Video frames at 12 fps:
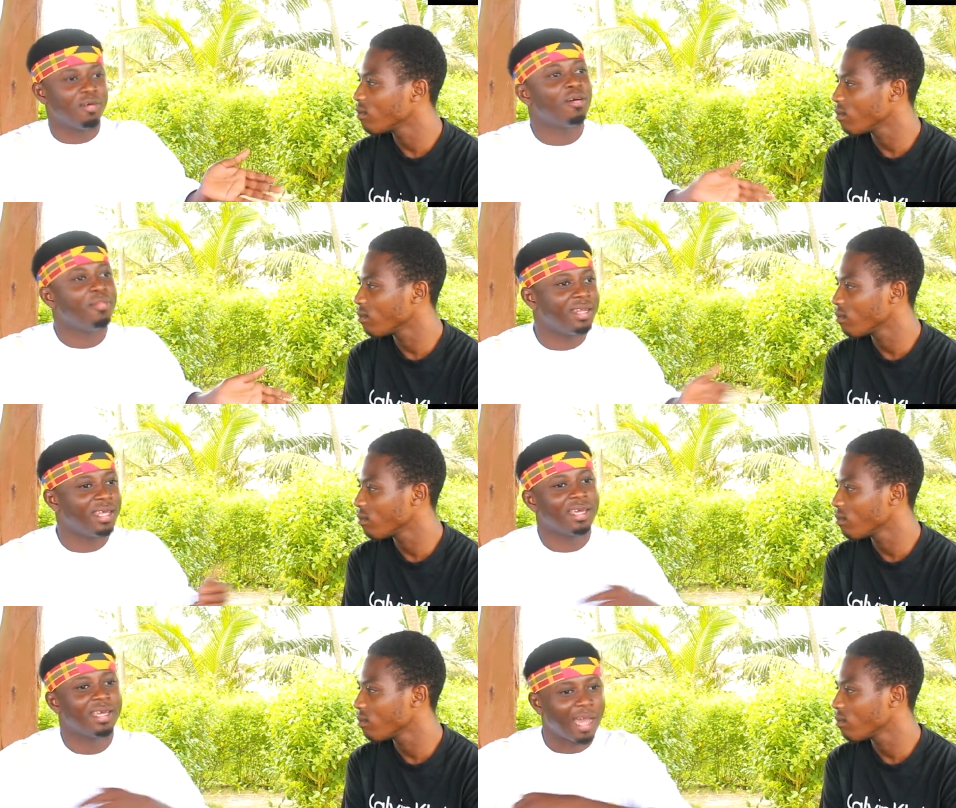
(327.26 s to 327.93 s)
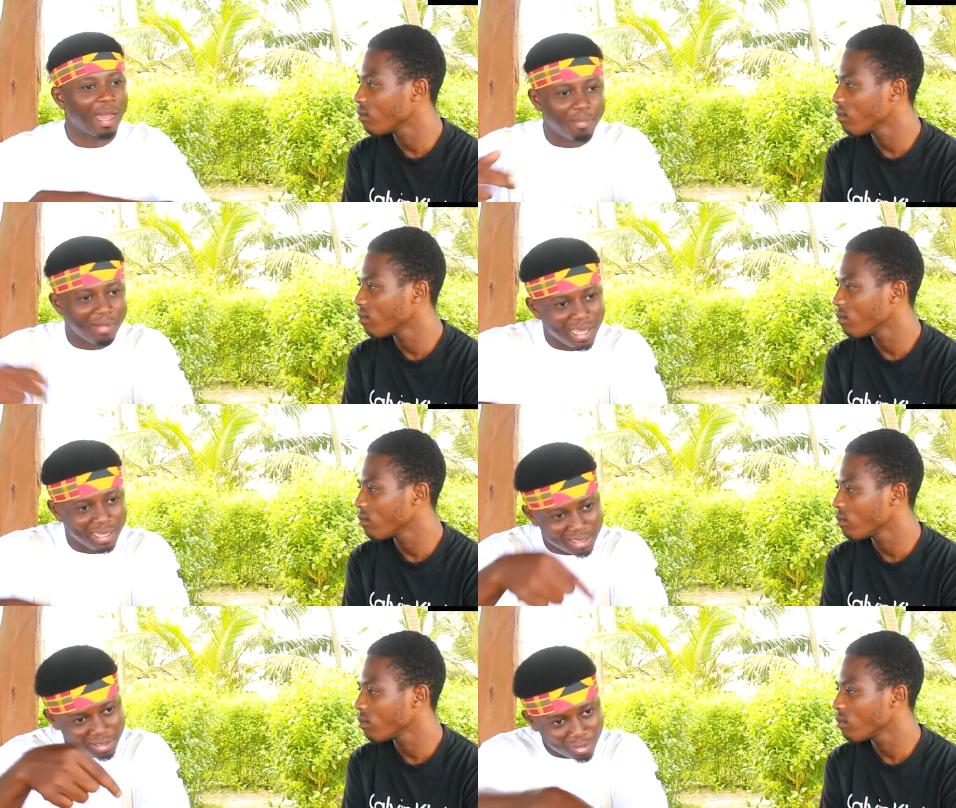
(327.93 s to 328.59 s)
Speaker 1: mm. all be mm. there. I'll be
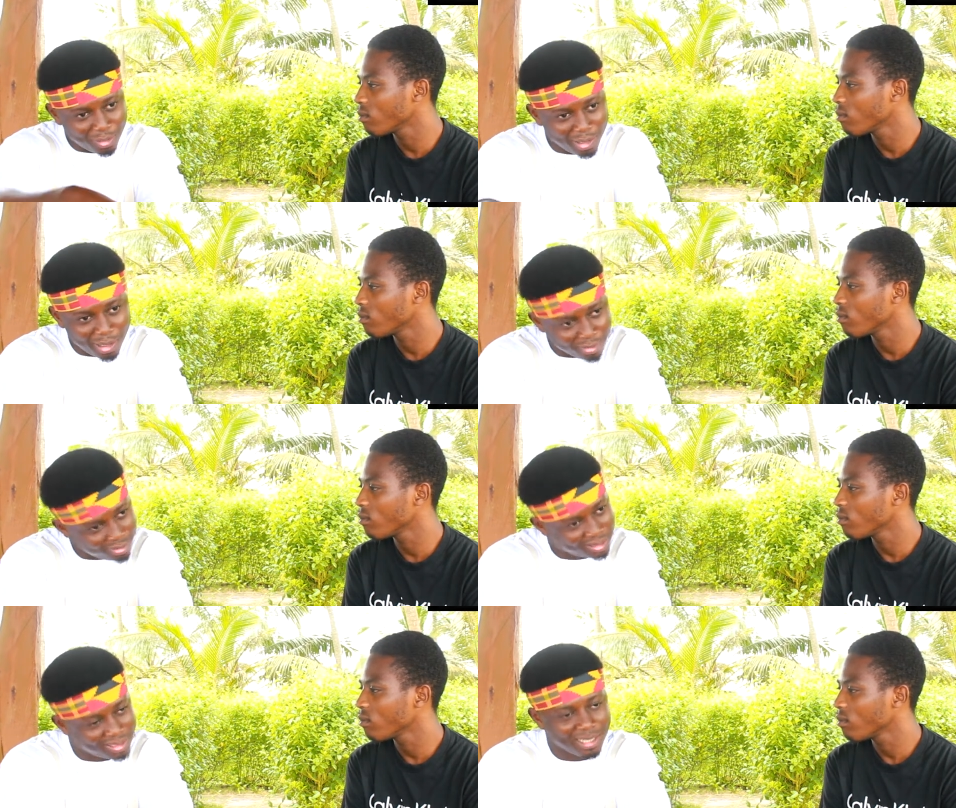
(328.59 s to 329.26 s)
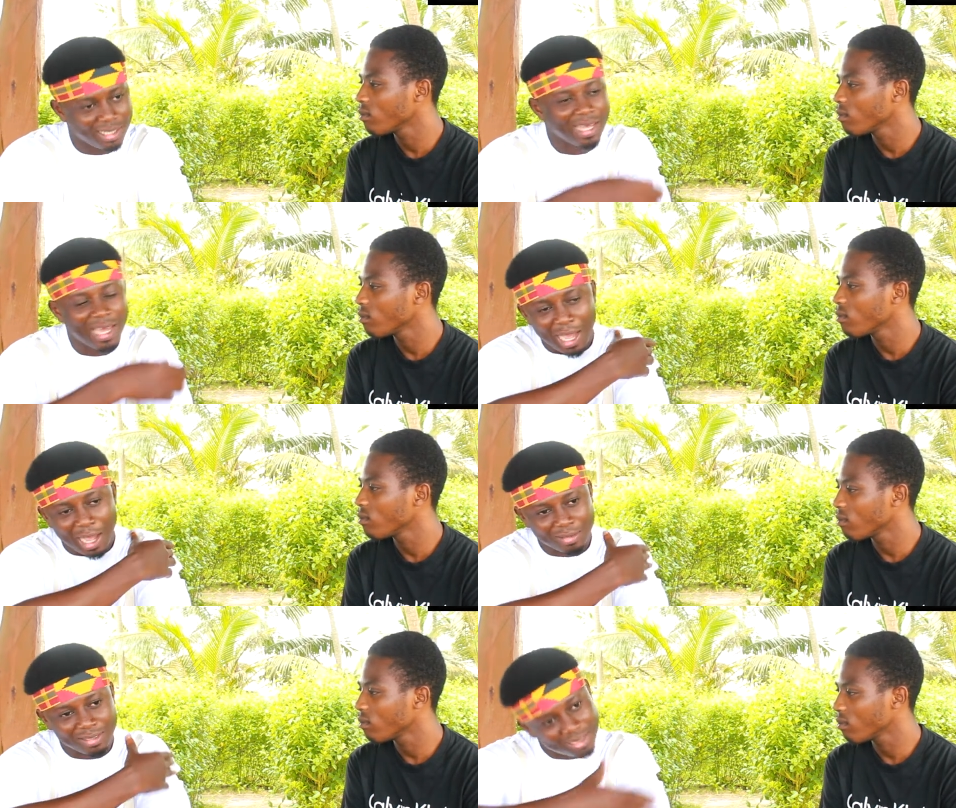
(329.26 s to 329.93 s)
like, this song you are going to sing it.
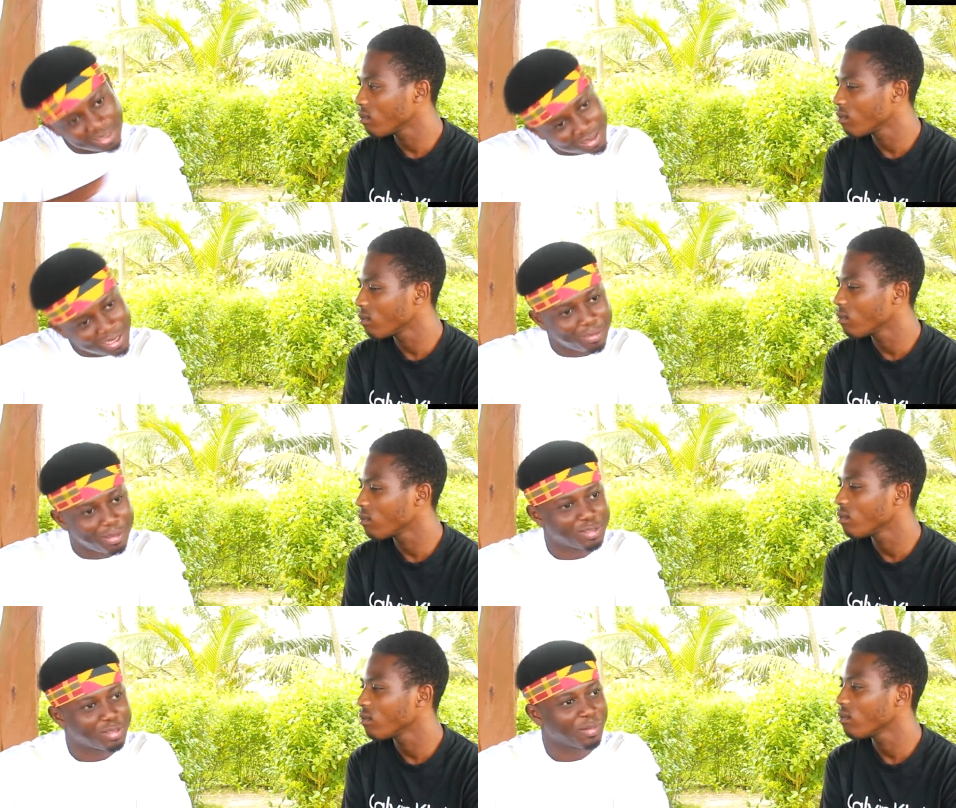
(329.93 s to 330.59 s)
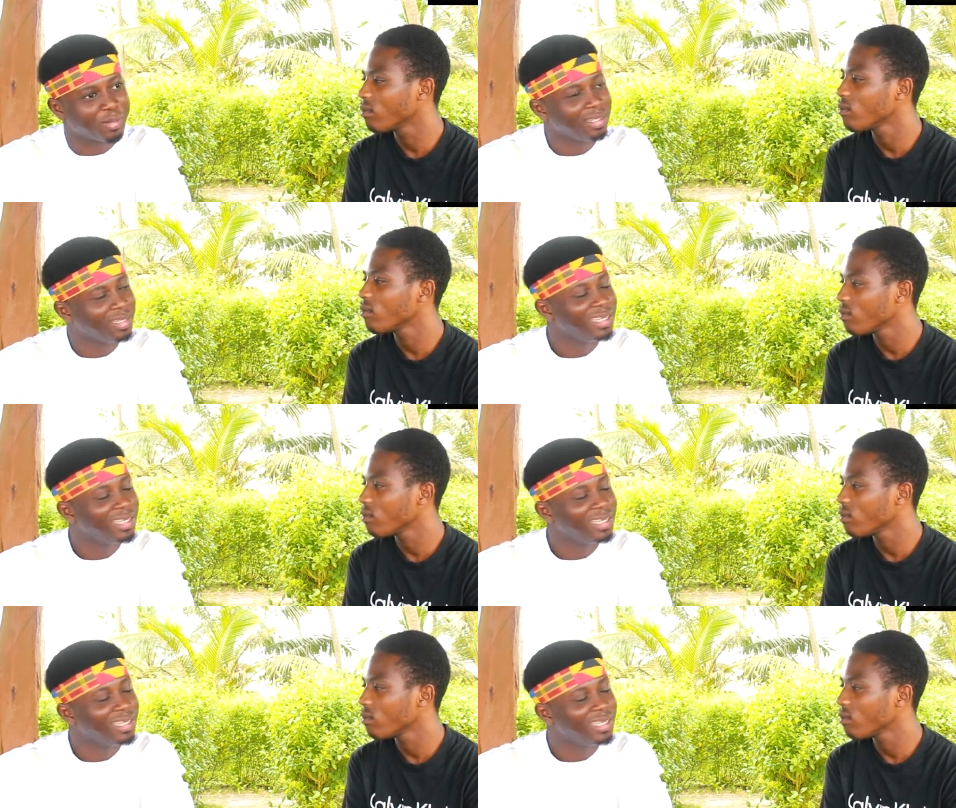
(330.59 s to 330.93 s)
I'll teach them this song.